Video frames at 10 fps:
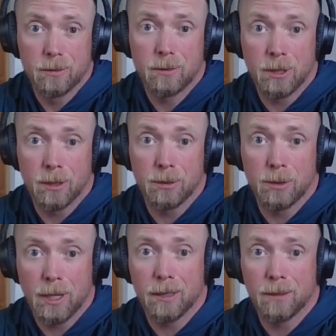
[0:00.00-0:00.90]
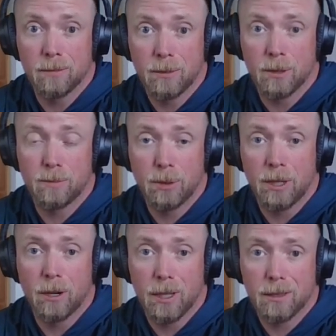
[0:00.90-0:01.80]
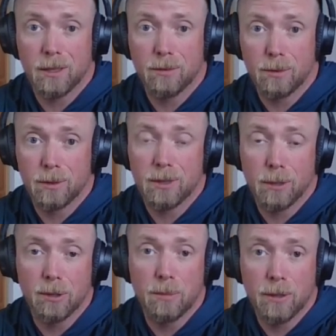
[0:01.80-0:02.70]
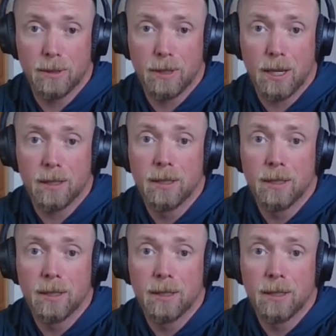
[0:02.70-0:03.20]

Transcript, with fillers: You know, you got to, you're putting all that stuff through. It's not really meant for that.